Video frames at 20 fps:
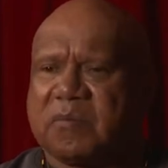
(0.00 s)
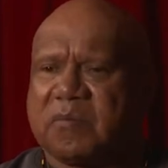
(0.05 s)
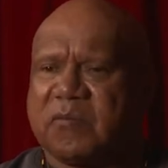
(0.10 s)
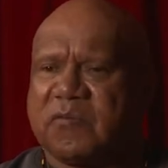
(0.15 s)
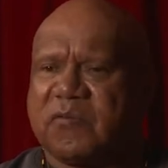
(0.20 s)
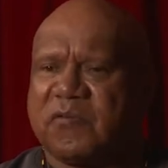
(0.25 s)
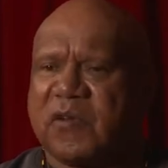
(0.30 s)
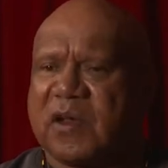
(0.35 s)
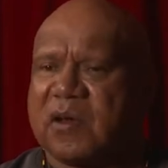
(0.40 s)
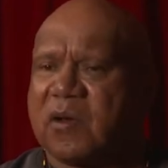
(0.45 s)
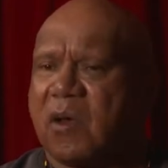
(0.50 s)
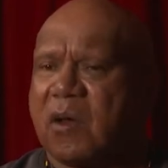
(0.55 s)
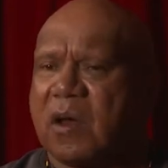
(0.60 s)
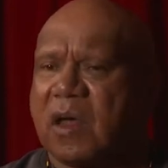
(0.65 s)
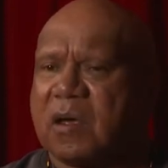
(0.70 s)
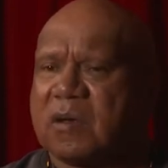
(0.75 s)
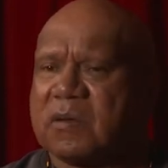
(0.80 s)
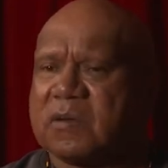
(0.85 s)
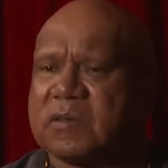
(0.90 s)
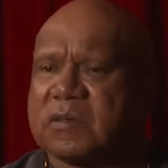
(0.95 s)
Fred
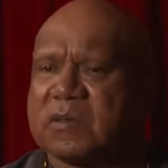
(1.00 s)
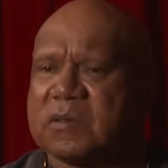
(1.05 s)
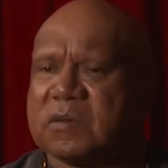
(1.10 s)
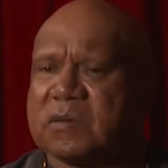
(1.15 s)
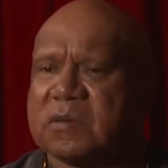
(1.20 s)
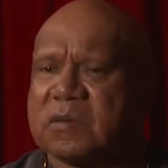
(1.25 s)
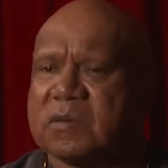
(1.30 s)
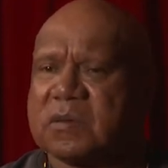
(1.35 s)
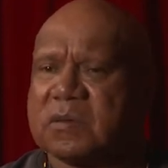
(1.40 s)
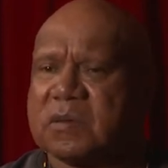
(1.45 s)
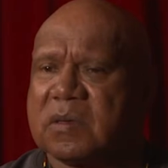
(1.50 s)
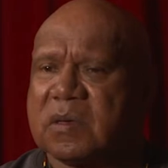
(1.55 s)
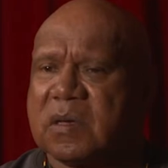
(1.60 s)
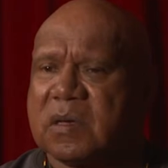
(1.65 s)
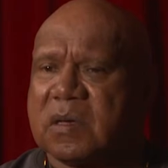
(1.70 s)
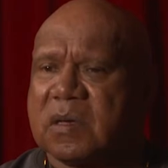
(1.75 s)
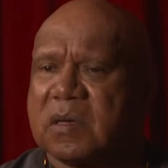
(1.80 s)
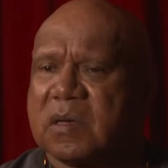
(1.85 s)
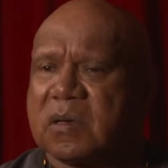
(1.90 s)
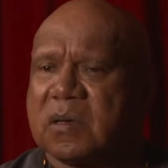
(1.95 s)
Hollows
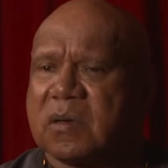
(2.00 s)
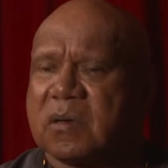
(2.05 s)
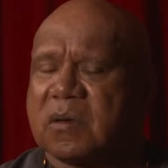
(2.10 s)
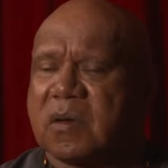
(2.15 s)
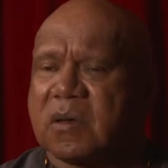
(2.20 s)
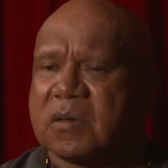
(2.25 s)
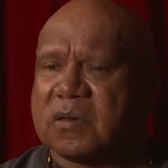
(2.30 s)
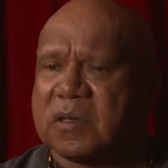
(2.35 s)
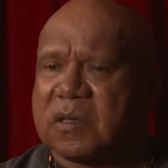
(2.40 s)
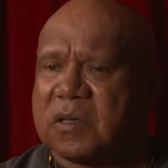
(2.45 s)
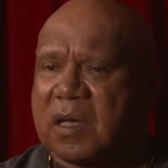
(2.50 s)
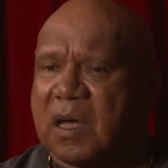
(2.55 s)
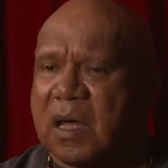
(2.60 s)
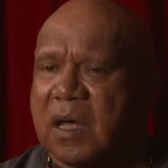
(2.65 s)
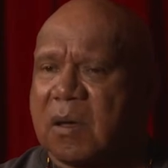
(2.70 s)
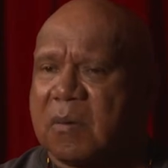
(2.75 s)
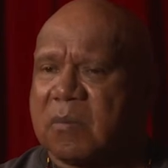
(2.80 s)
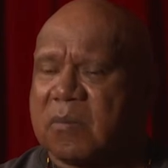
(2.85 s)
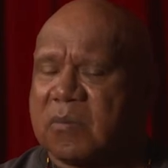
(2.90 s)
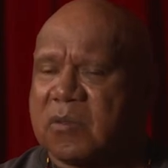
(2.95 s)
got the
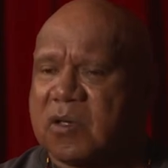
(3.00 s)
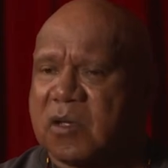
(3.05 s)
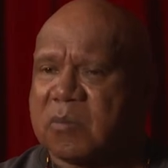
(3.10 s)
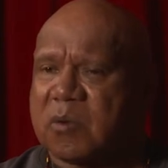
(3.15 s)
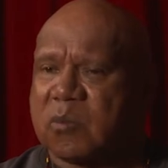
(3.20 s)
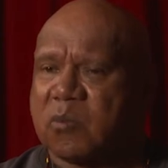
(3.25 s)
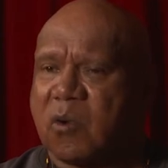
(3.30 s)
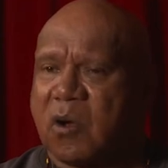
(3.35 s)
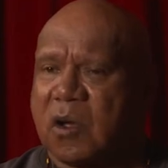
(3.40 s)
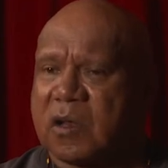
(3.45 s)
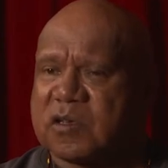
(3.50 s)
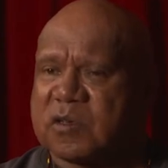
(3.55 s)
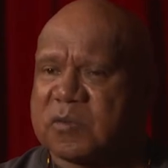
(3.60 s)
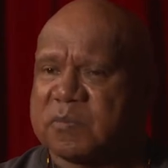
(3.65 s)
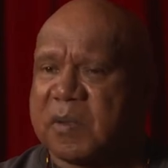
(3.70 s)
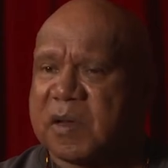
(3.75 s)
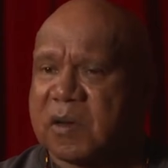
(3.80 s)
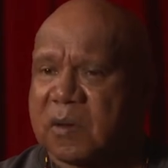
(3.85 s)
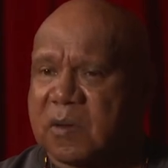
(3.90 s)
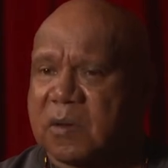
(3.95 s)
Human Rights
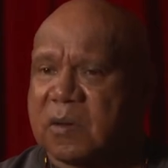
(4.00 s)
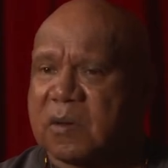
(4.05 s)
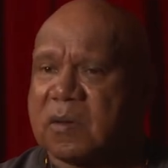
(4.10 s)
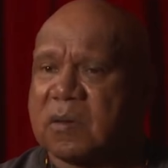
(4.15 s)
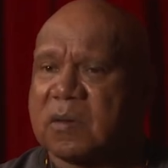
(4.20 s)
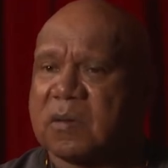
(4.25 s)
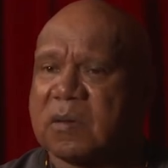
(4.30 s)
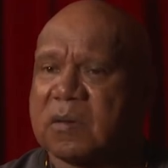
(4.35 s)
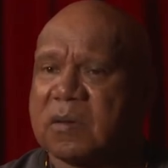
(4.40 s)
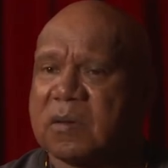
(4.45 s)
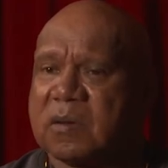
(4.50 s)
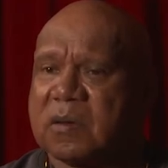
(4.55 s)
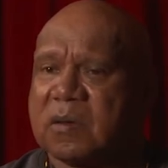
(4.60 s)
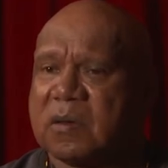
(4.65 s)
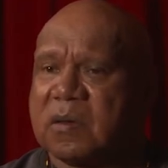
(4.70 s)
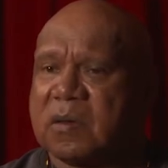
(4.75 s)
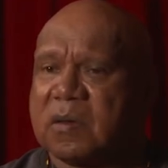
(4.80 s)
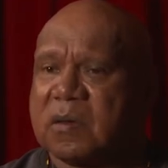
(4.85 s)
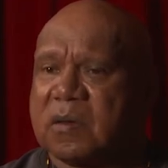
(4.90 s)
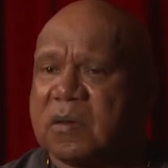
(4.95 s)
Medal,
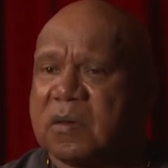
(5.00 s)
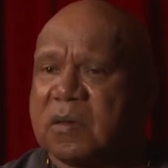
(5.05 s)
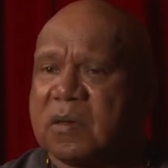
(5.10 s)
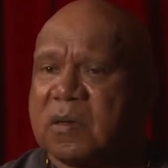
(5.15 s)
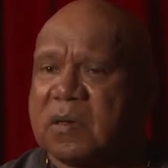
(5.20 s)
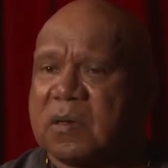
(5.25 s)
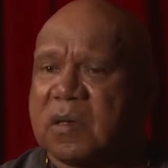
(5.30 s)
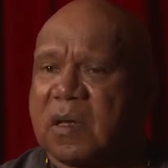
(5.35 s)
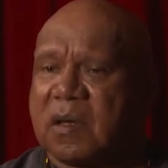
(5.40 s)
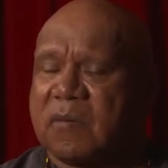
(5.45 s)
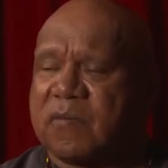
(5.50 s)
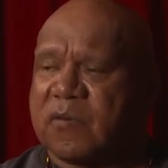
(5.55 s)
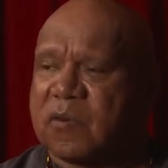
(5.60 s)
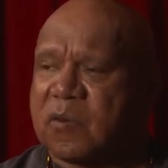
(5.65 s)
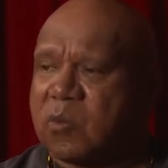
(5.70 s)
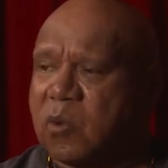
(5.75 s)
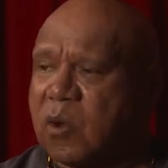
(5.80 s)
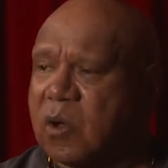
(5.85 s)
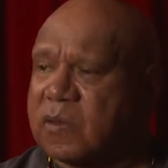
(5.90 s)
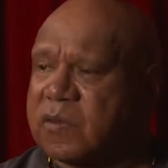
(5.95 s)
you know, for the
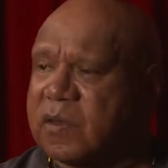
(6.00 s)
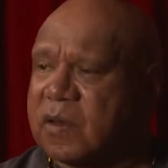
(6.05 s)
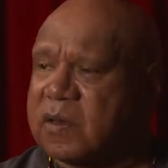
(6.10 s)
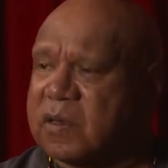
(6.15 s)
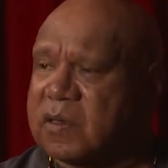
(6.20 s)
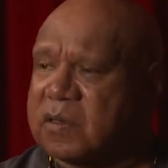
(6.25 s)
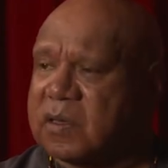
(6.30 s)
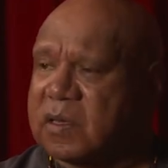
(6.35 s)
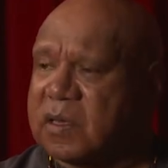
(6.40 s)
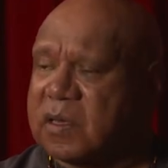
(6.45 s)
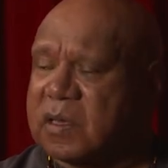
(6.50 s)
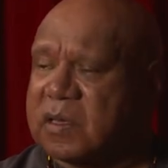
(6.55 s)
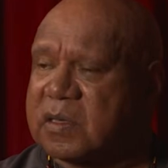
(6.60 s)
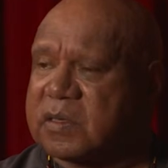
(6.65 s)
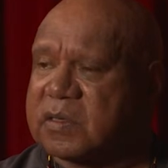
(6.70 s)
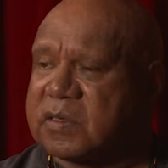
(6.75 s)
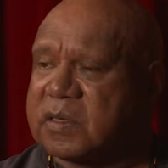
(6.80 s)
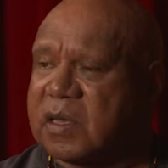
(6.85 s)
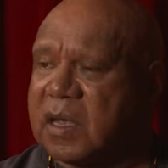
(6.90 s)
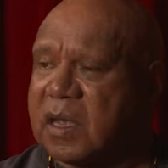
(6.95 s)
work that
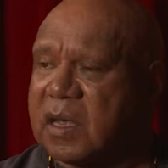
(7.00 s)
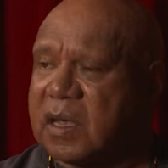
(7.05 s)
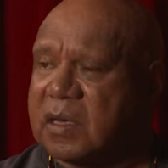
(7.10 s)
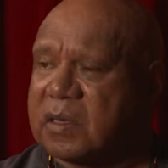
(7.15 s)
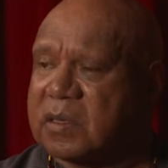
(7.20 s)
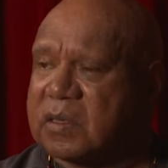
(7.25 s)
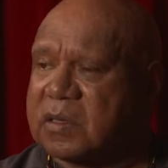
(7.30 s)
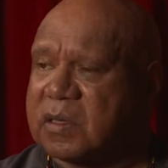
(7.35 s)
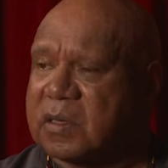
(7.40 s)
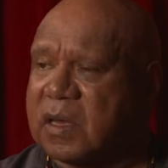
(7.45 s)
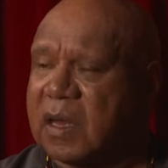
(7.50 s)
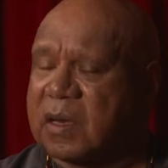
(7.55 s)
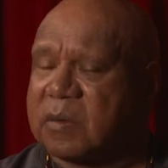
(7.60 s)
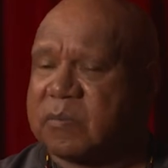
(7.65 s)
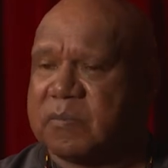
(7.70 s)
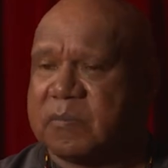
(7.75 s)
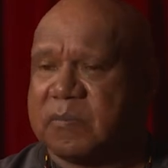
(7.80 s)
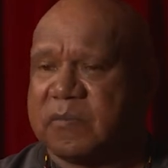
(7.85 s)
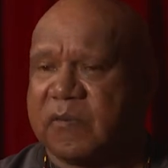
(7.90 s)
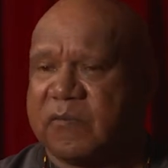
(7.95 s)
he's
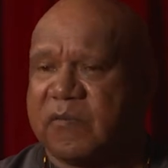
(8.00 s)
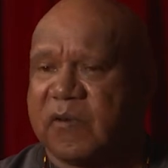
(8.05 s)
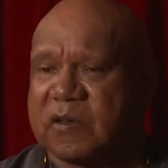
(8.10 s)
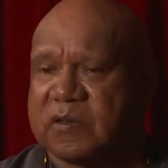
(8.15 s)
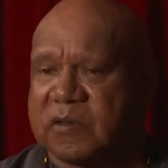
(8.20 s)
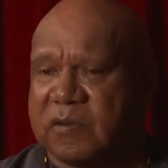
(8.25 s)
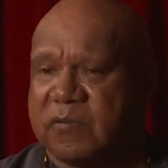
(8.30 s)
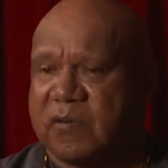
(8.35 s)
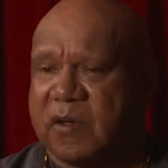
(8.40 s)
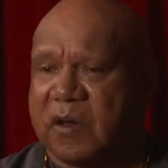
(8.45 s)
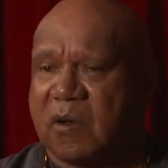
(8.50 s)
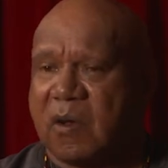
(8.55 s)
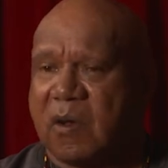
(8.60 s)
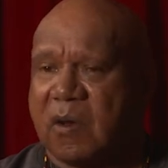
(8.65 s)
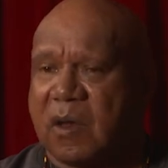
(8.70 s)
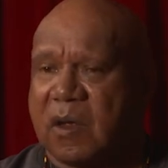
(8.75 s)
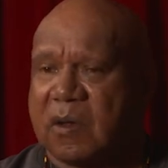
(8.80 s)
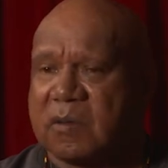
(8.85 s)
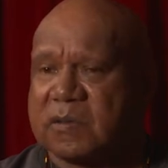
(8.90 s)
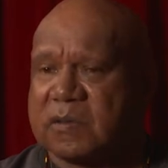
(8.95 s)
done, Professor Fred
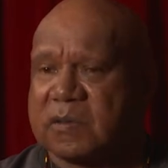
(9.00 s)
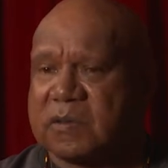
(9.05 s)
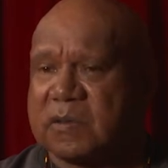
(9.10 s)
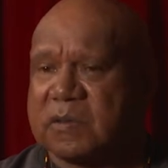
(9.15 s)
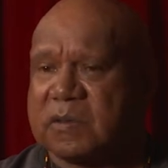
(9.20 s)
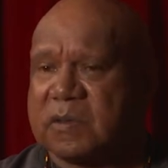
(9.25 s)
Hollows.